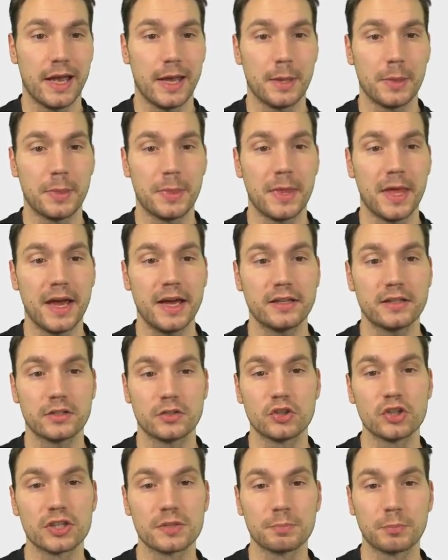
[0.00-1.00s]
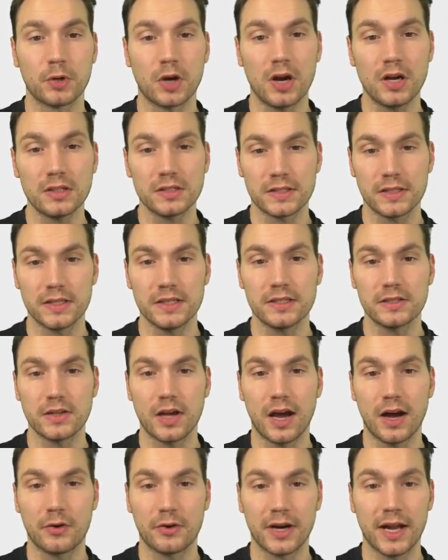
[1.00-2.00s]
and that just proxies
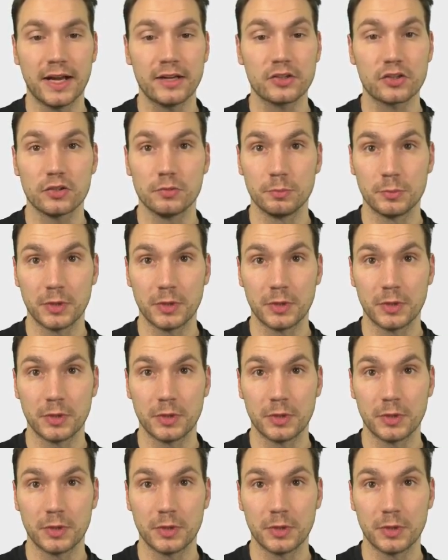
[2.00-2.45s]
our actual